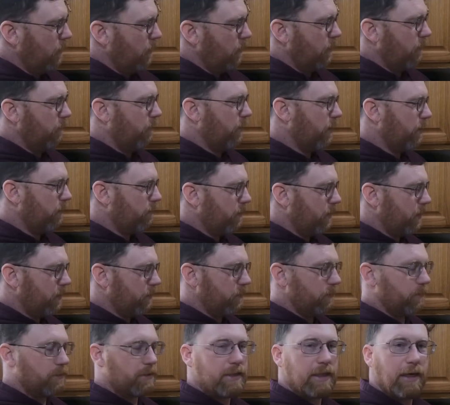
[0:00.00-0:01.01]
The buck
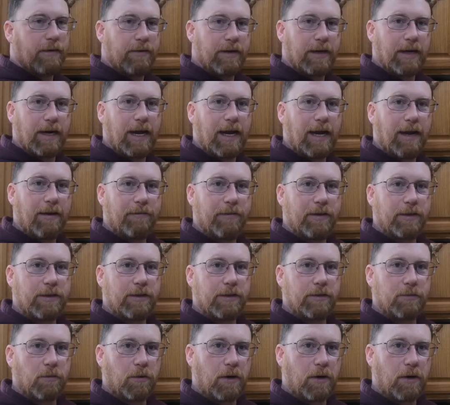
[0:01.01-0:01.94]
measures 7.5 inches